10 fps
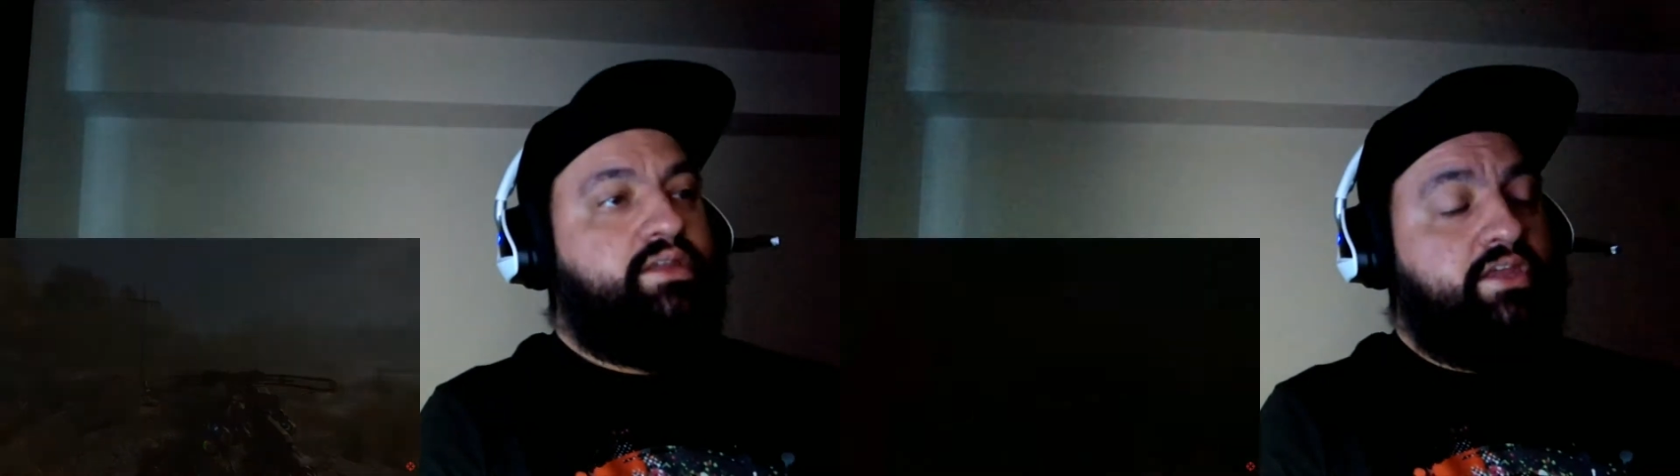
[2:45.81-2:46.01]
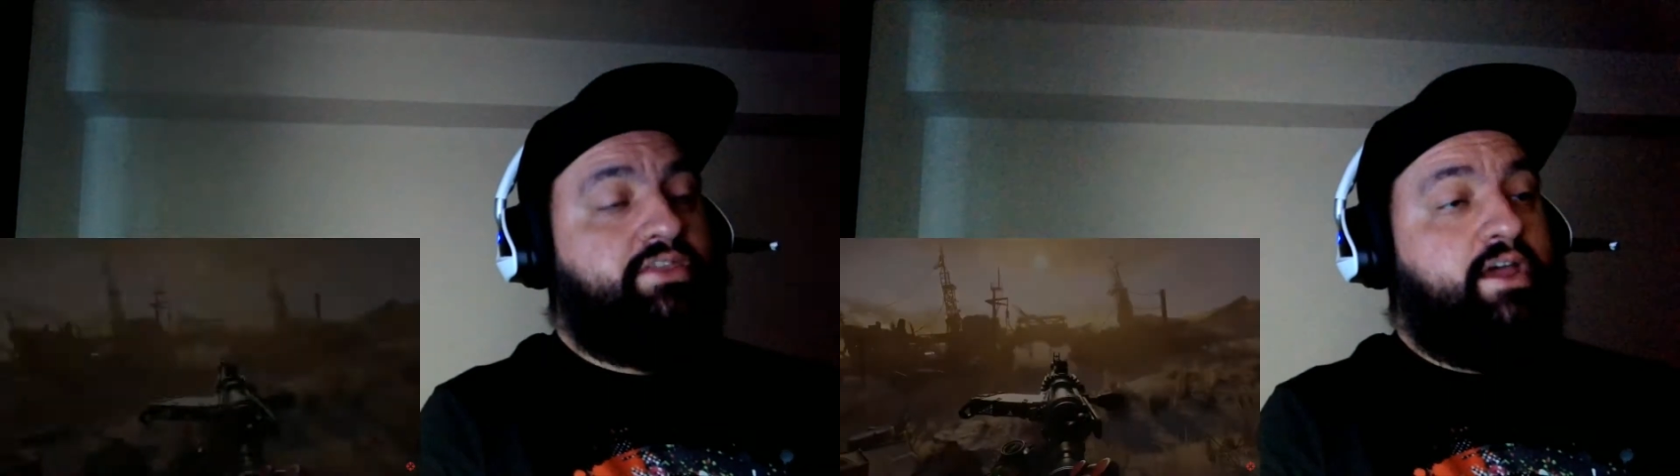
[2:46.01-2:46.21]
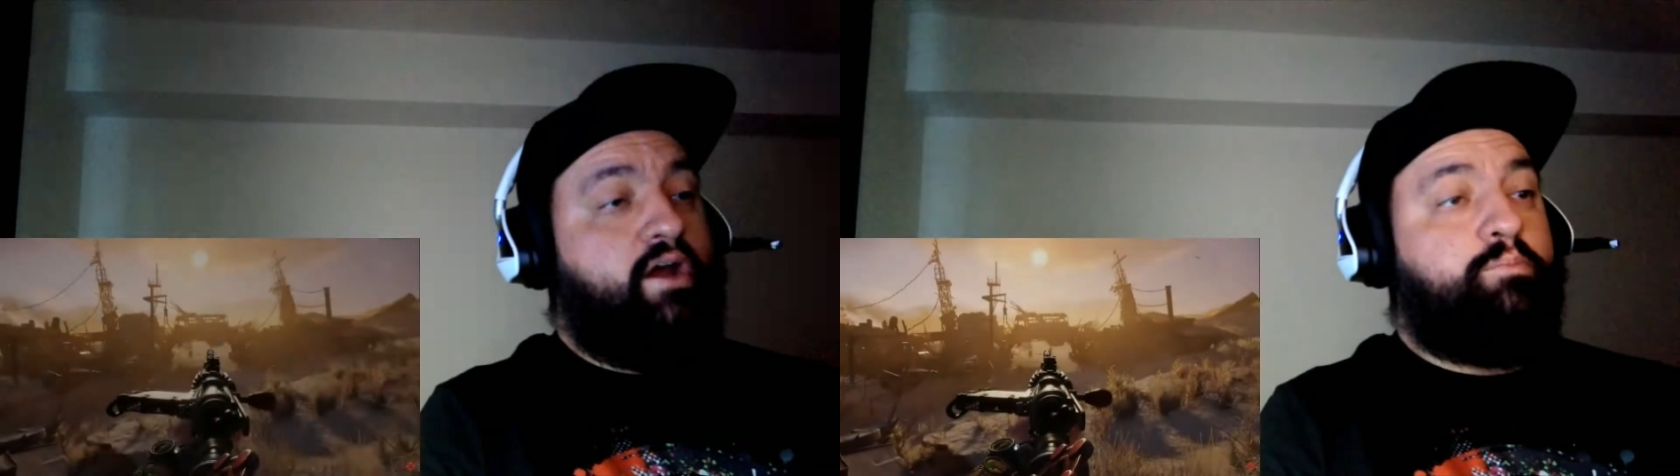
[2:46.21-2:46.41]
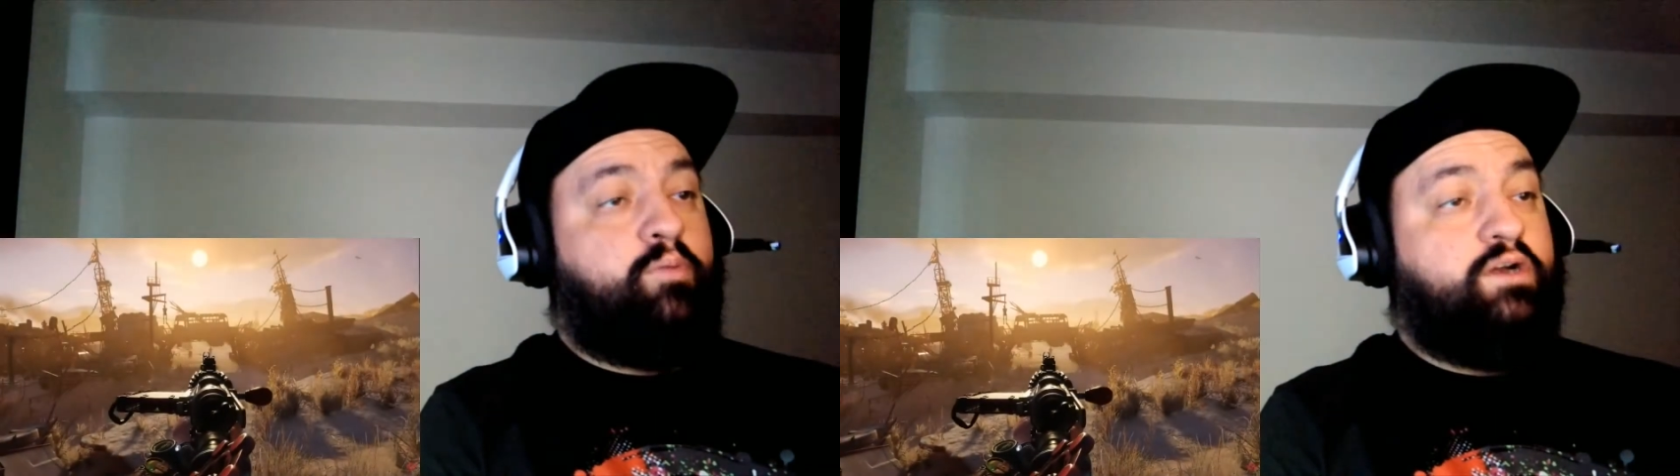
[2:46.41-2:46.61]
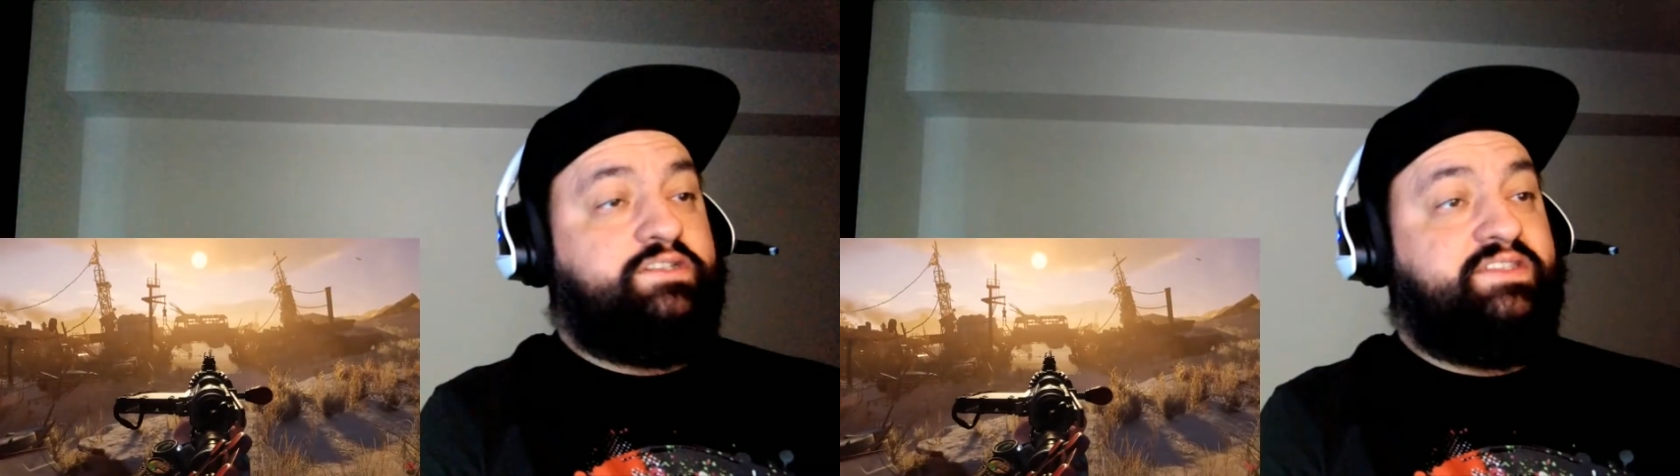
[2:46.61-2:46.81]
There are On
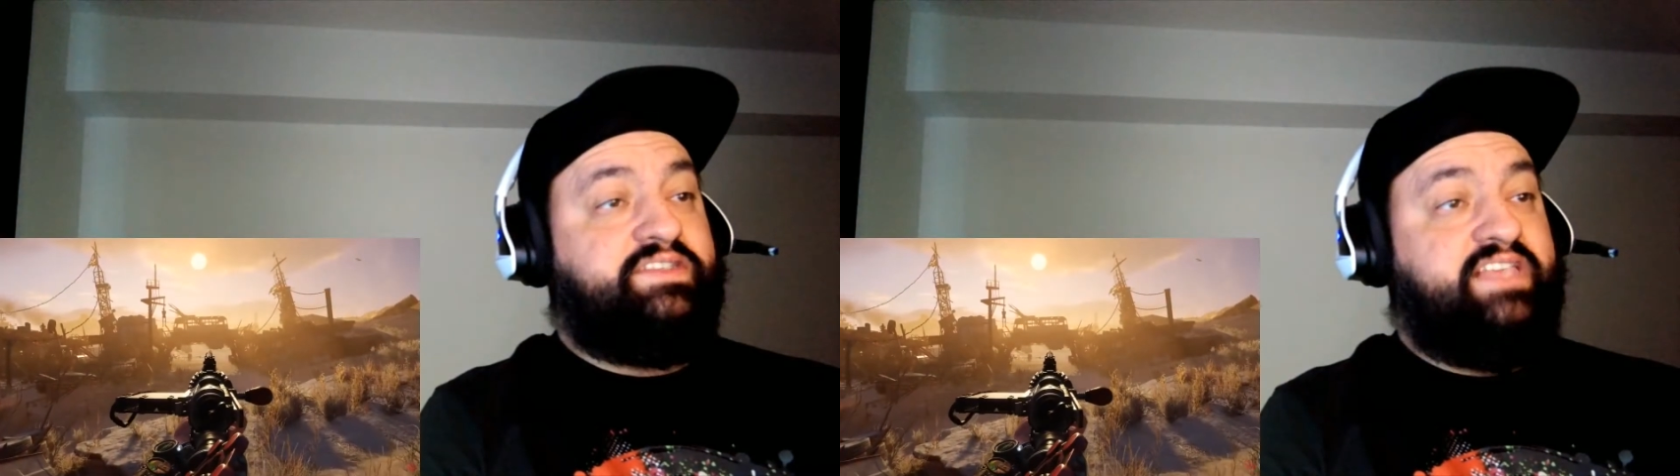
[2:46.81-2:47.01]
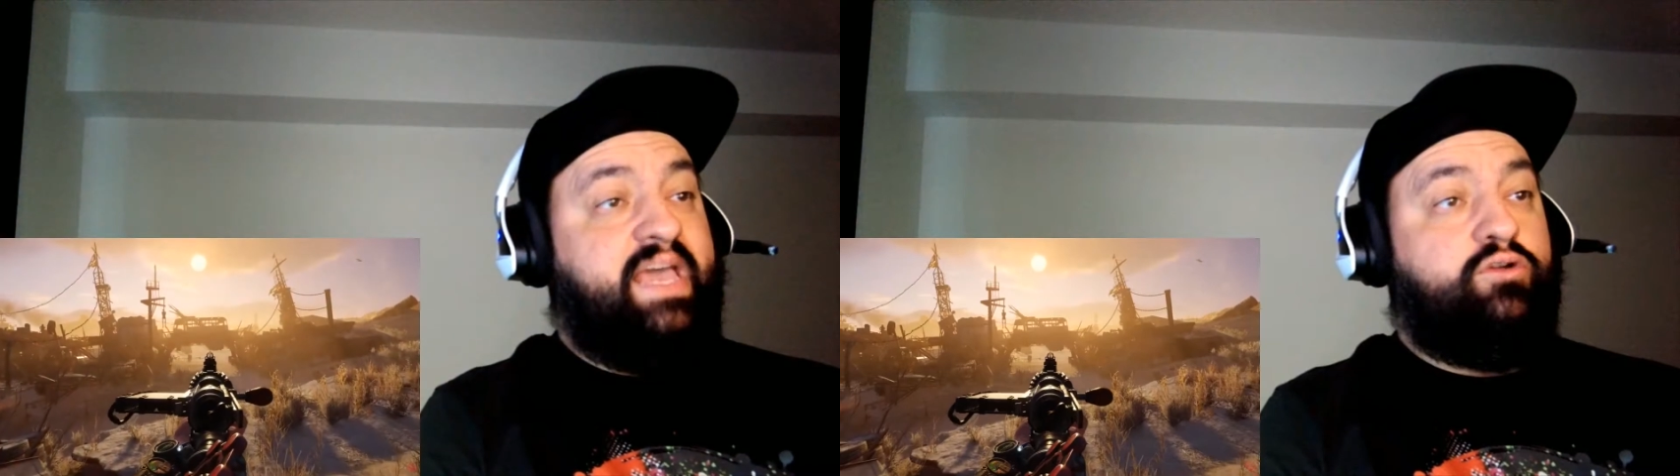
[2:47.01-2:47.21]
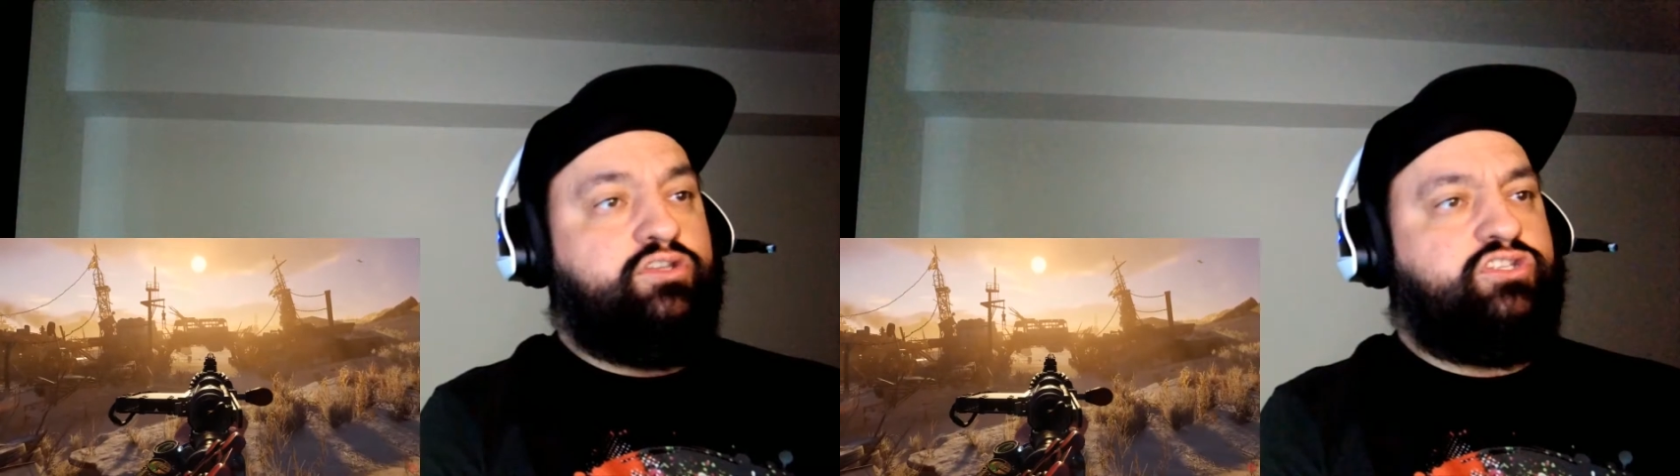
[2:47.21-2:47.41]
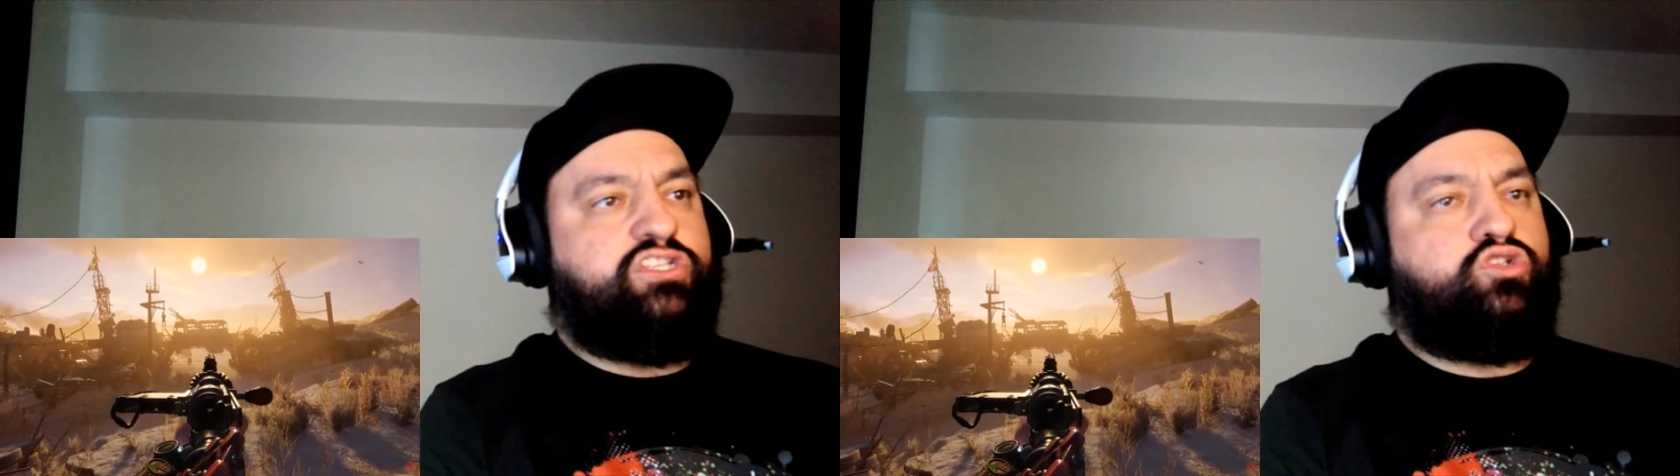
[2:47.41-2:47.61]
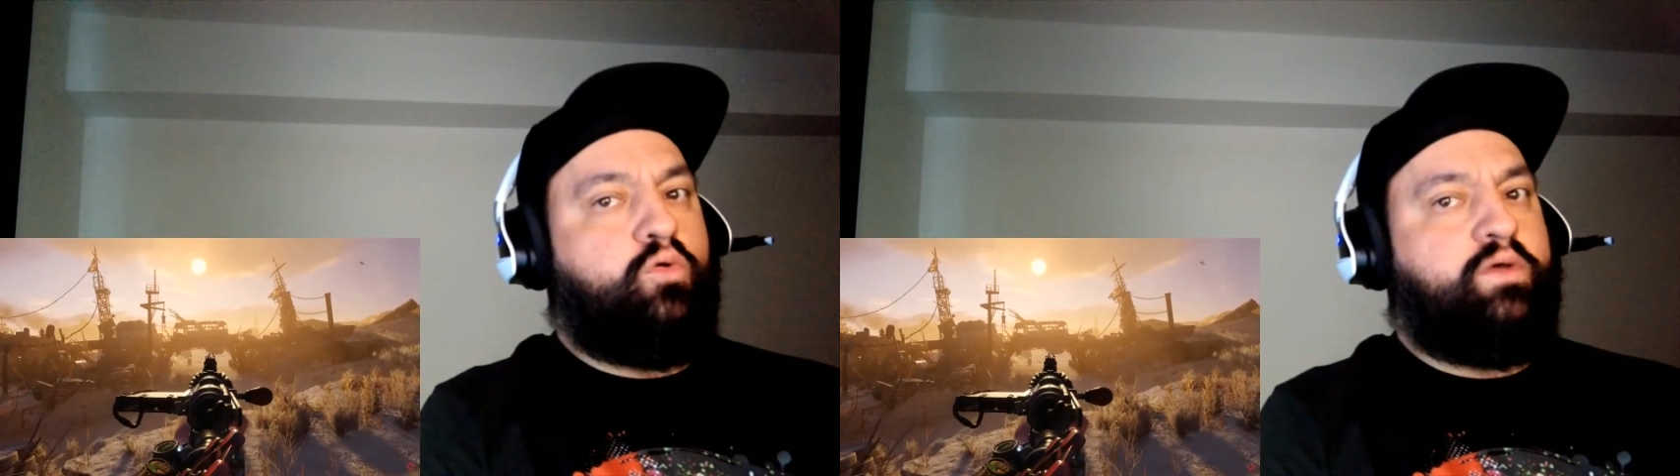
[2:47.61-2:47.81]
parts Xbox of this game Series where you
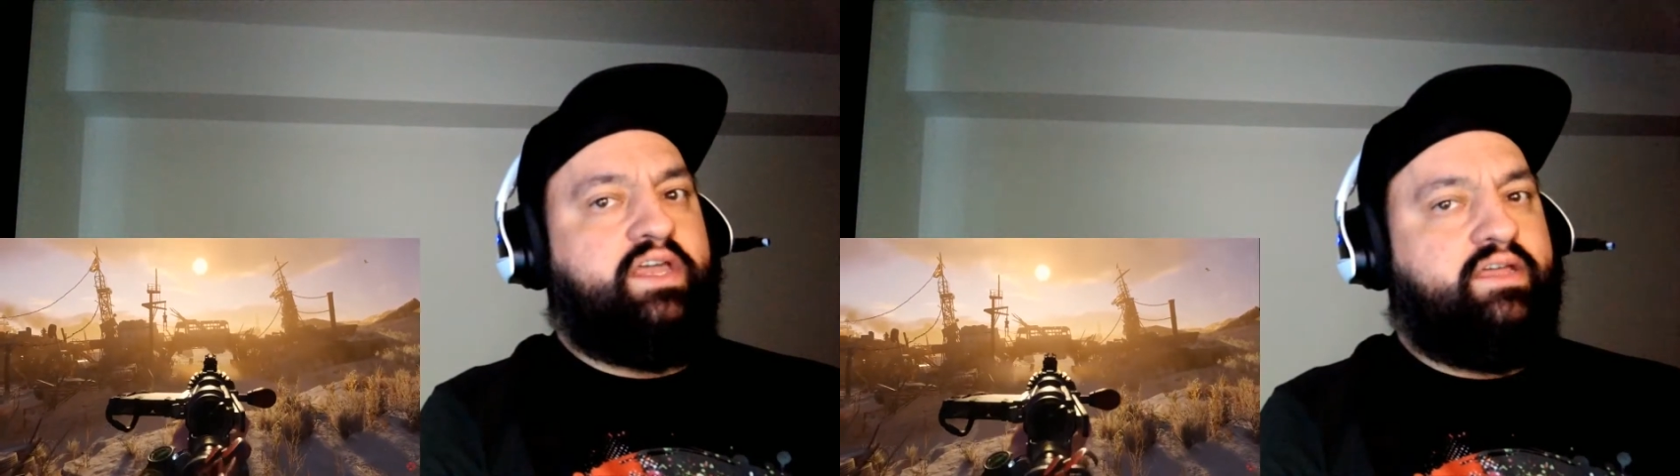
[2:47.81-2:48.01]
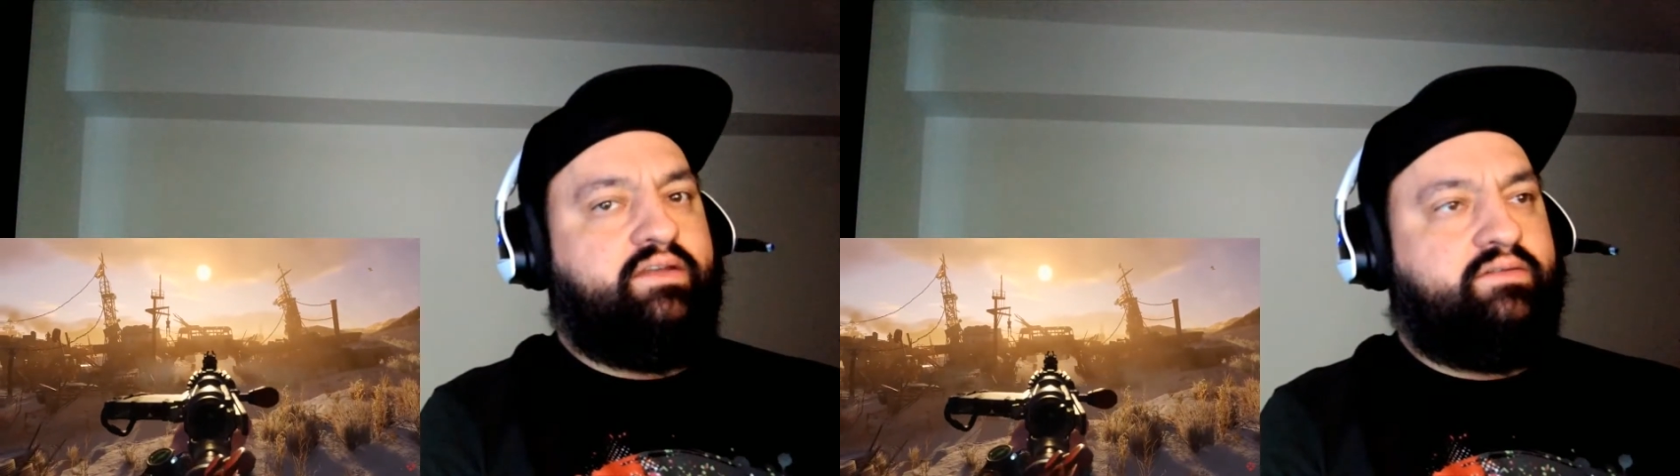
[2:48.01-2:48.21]
just X soak it in.